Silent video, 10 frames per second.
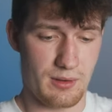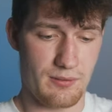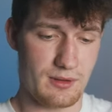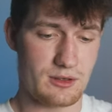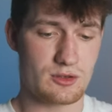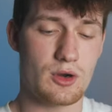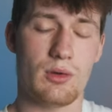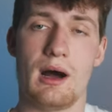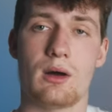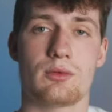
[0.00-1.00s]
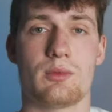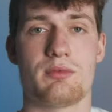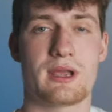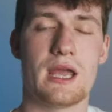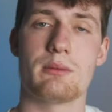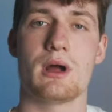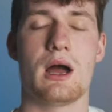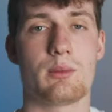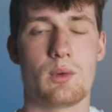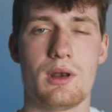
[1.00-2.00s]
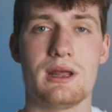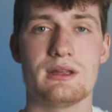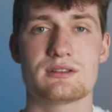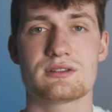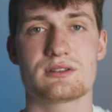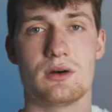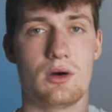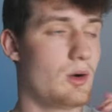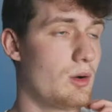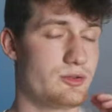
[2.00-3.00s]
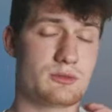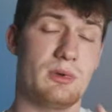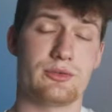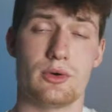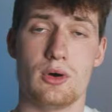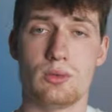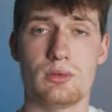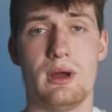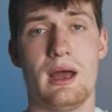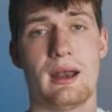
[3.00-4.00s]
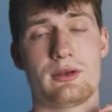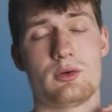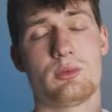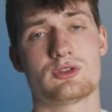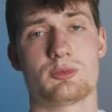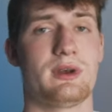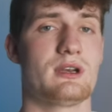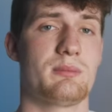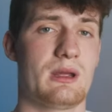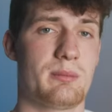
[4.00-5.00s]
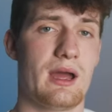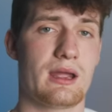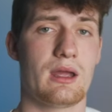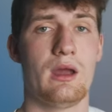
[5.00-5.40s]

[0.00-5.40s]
If I just go out with my camera and one lens, or just my drone, and I don't want to bring the big bag.